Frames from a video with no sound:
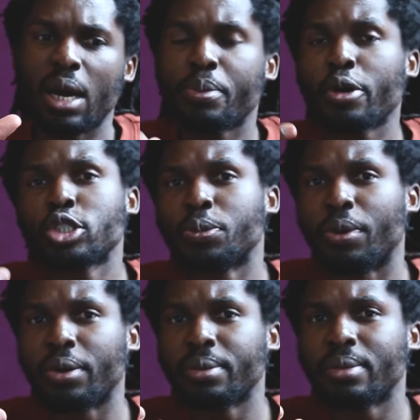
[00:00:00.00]

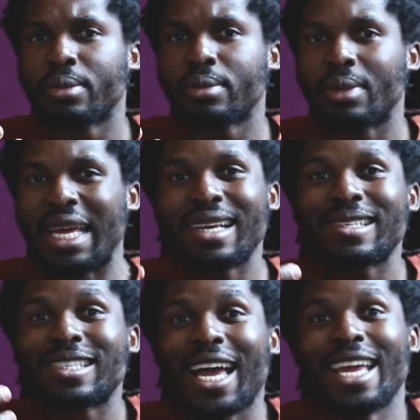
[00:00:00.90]
approachable and
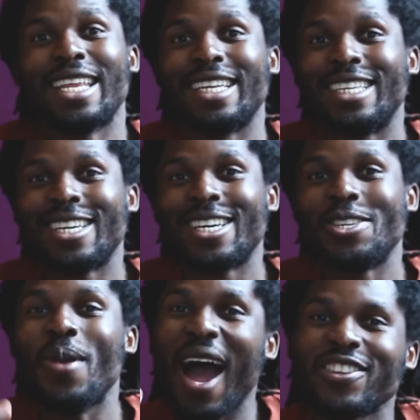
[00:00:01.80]
excited.
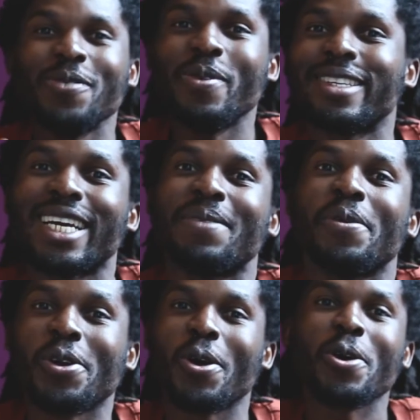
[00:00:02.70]
You have to be excited
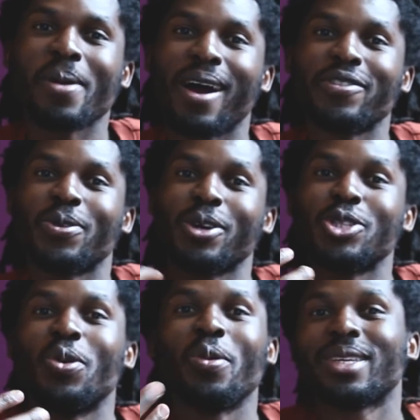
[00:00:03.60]
about your own craft or
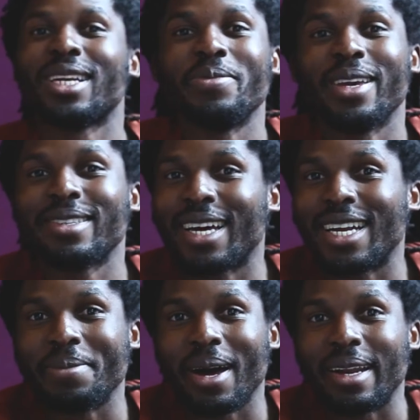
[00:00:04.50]
else no one's going to be
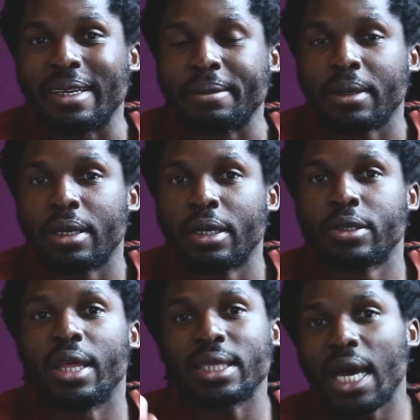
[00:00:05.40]
excited about it.
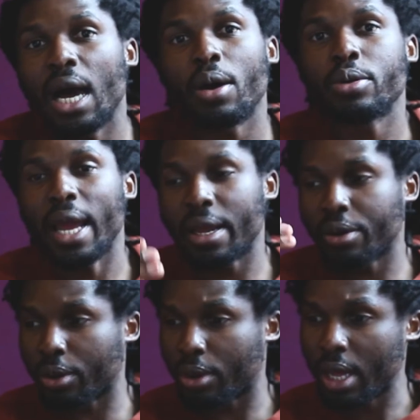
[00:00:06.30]
So that's how I would
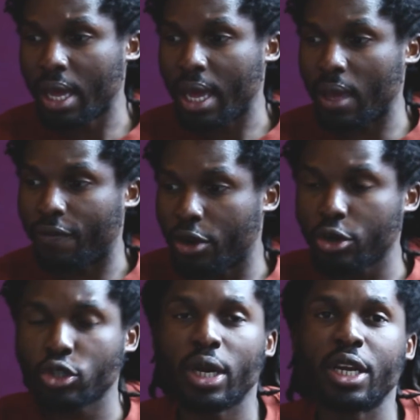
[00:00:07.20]
handle a
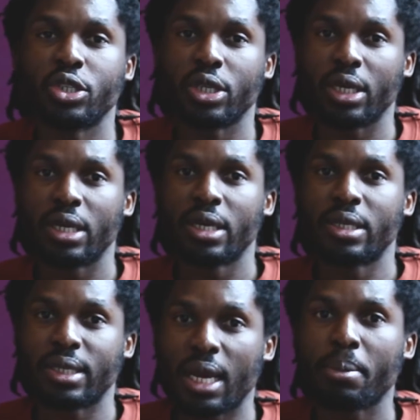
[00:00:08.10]
video
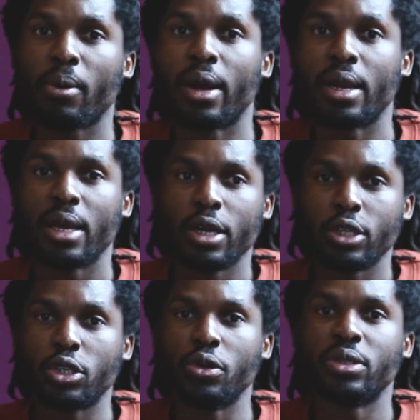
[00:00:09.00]
strategy standpoint,
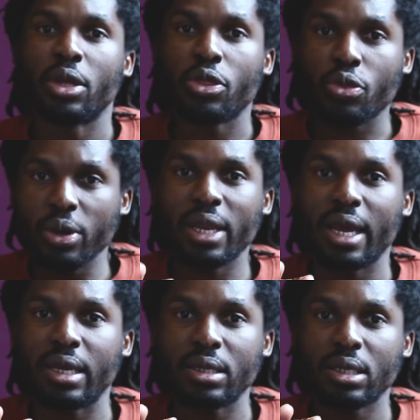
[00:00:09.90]
choosing three
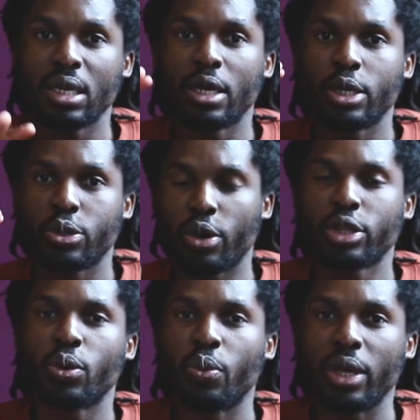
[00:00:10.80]
days
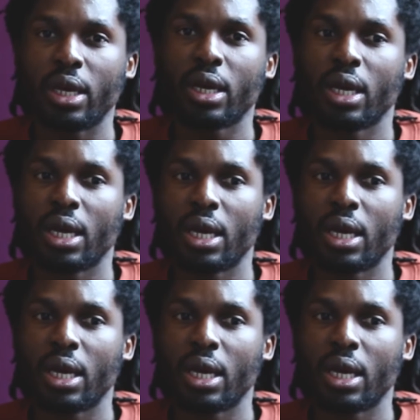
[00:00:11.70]
throughout the week